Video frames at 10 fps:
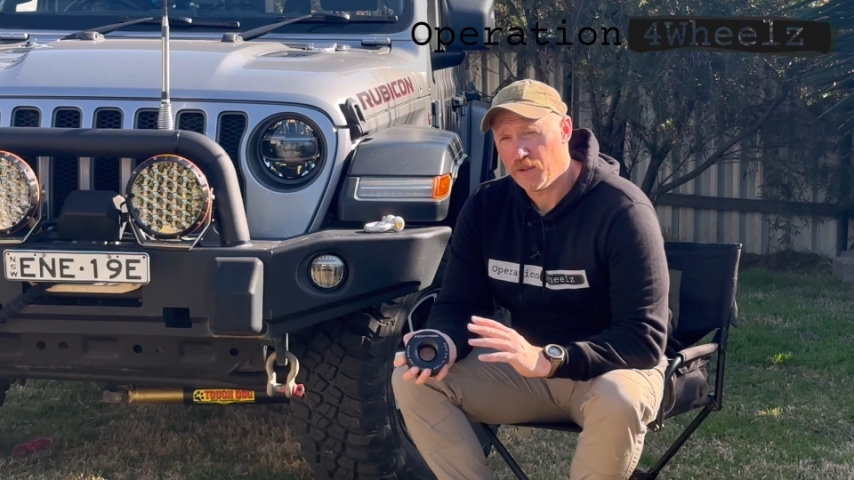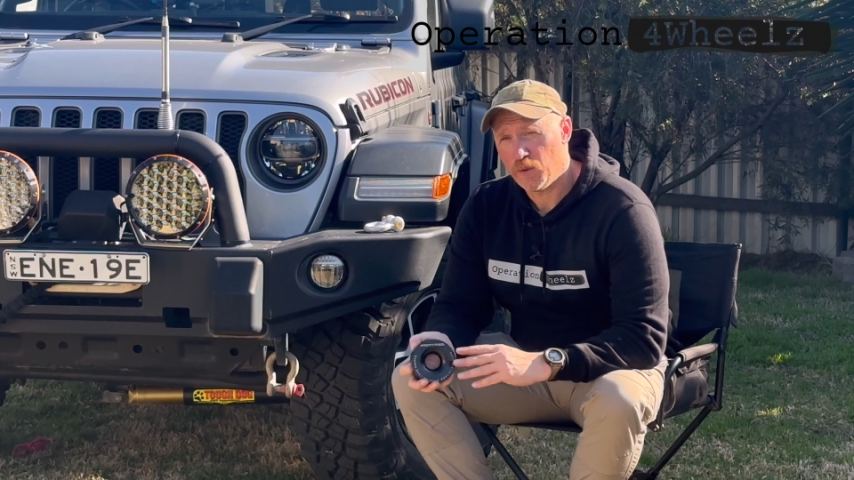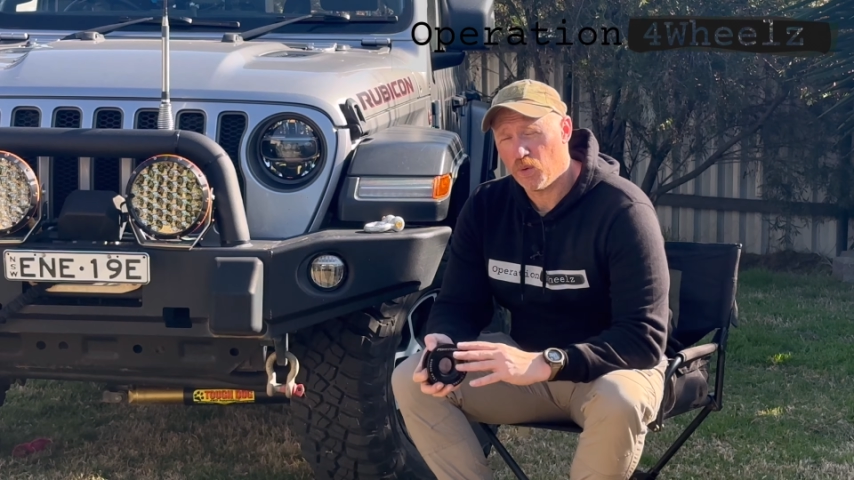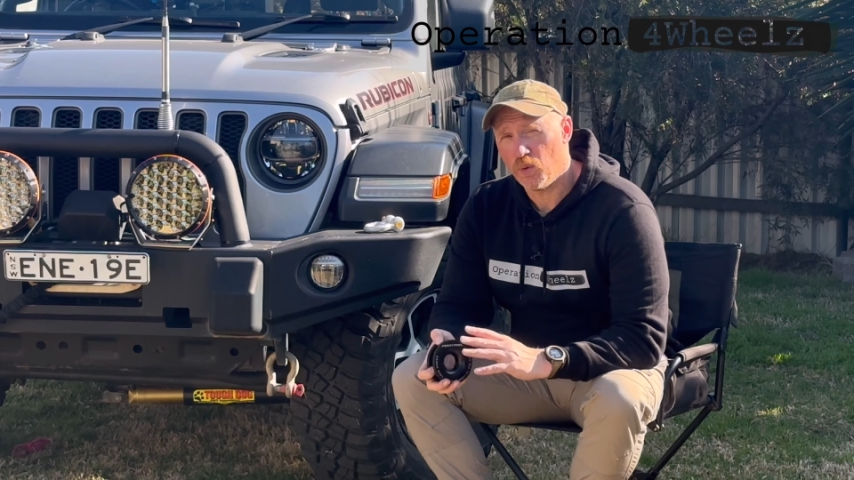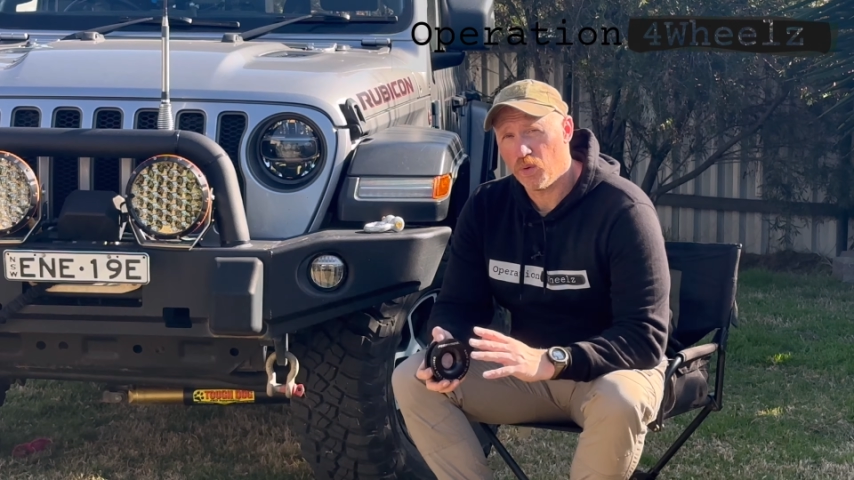
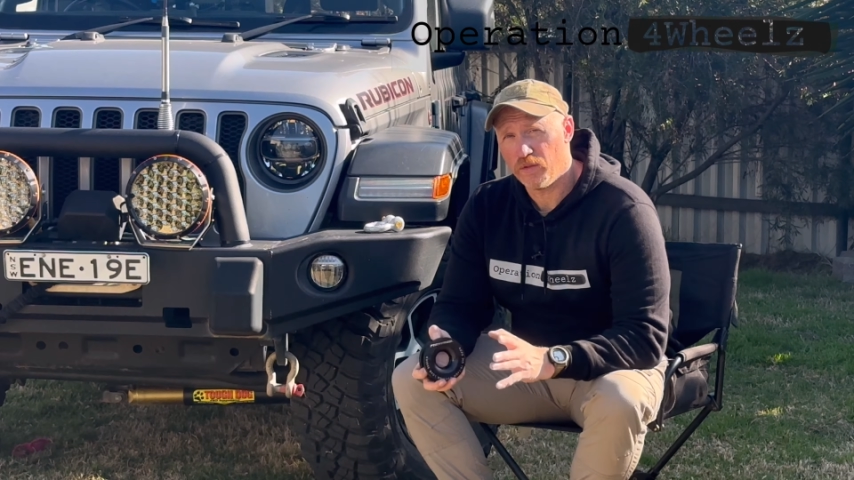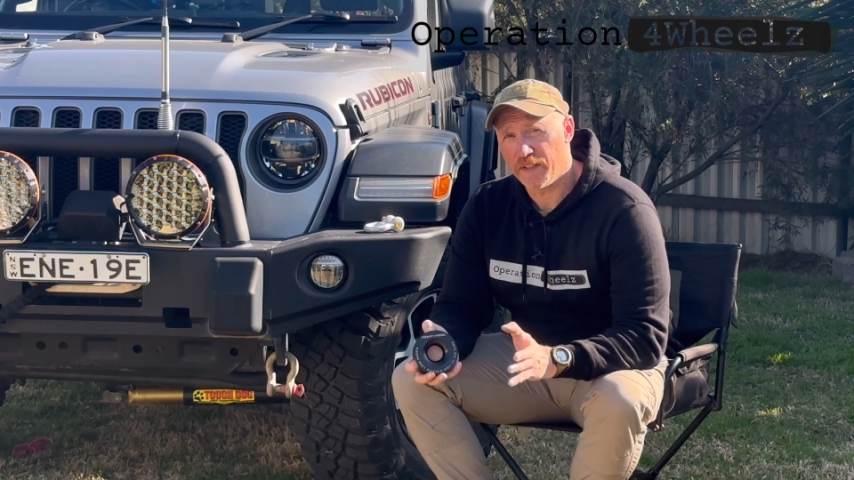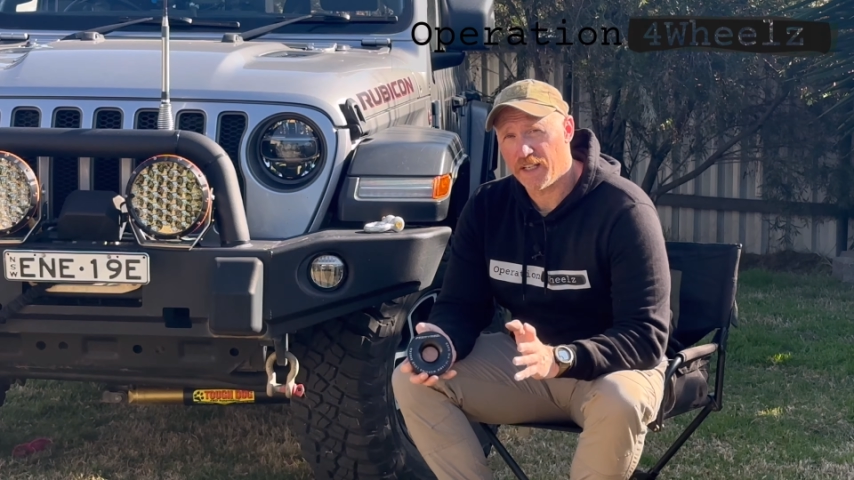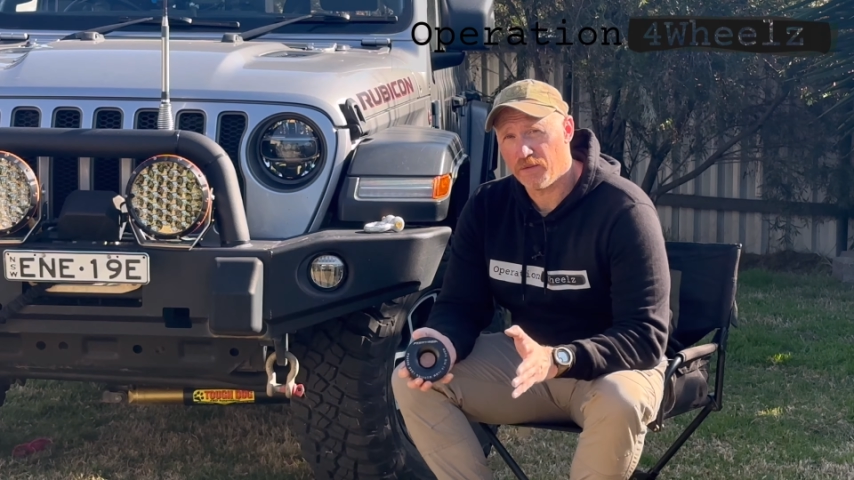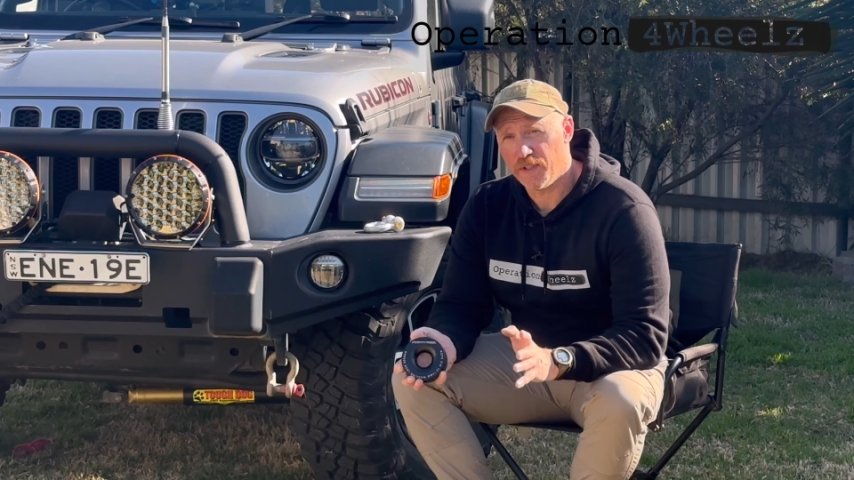your
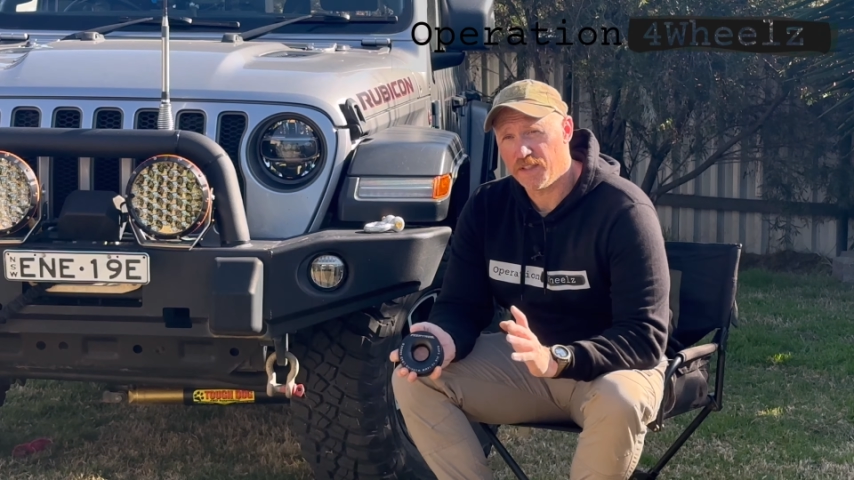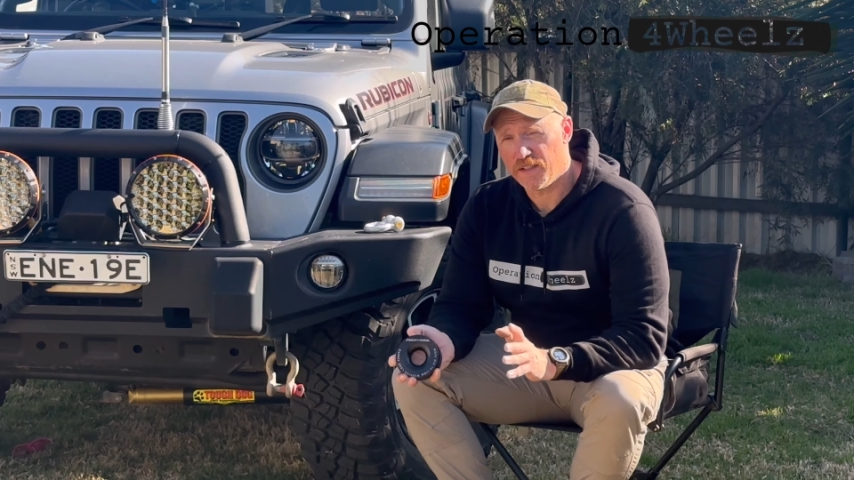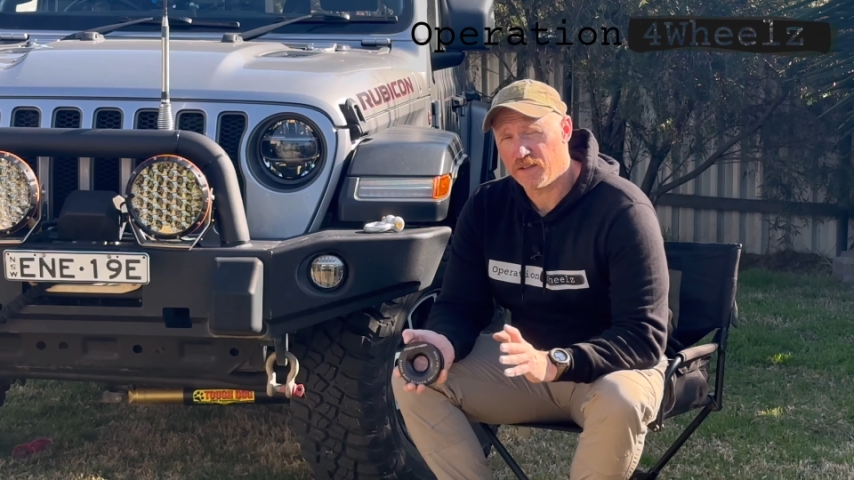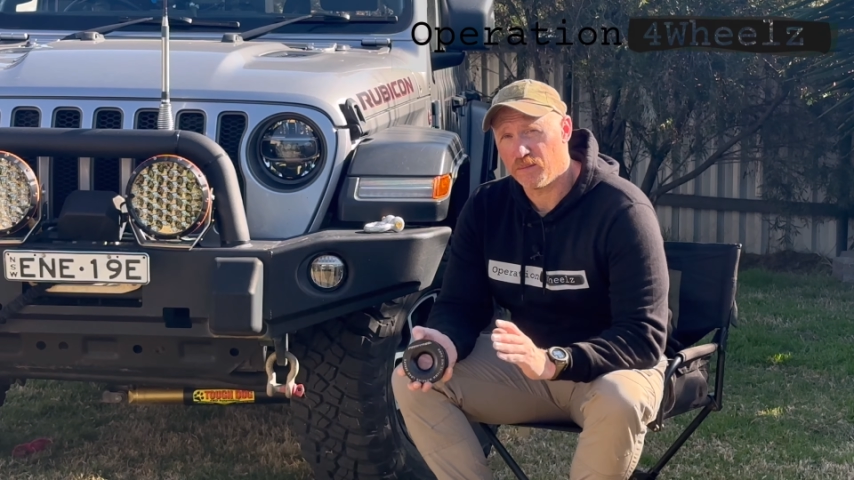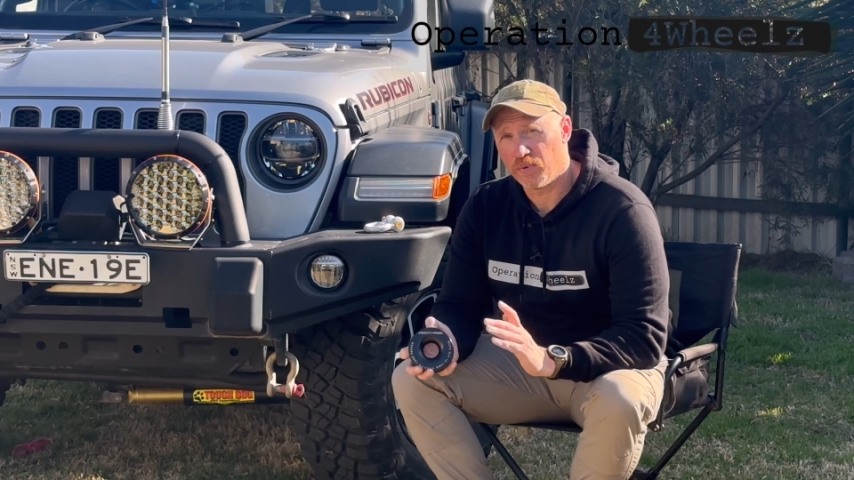recovery
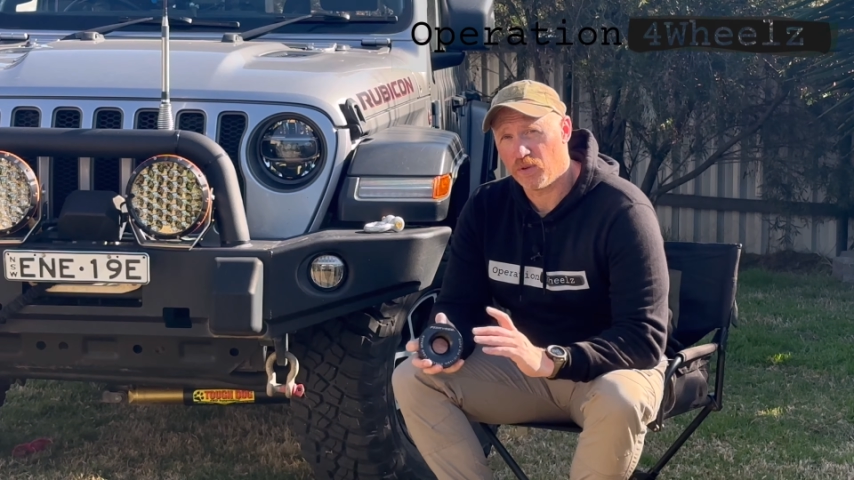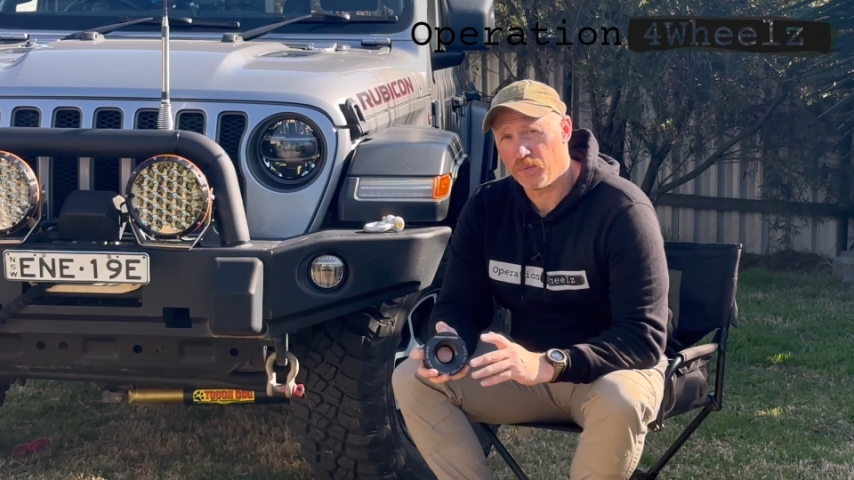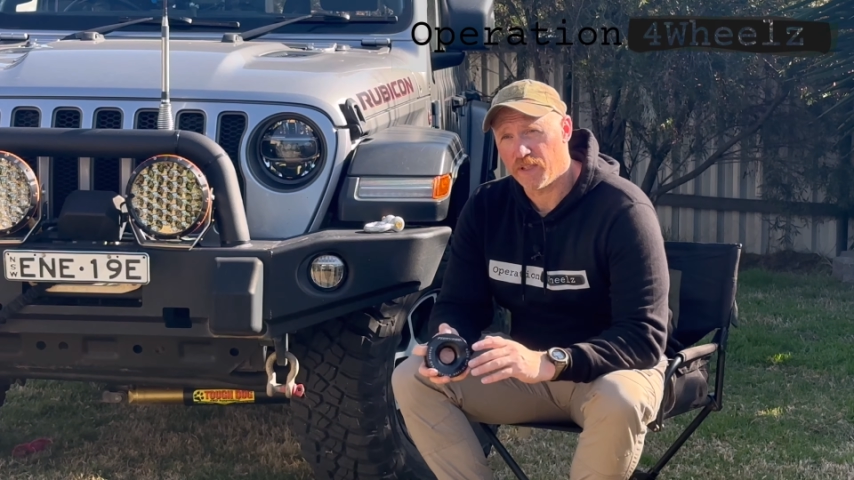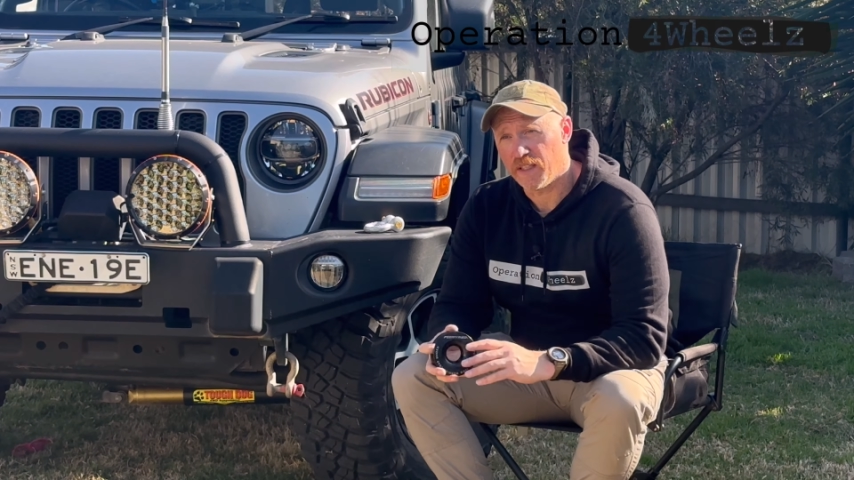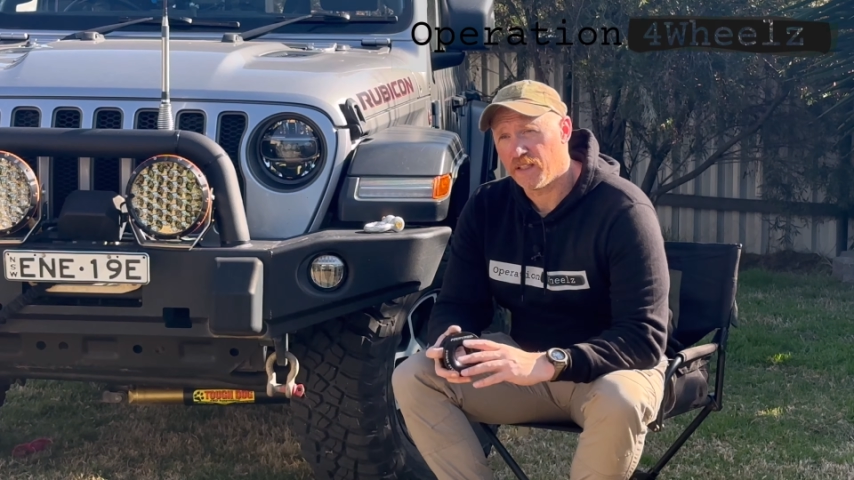system properly.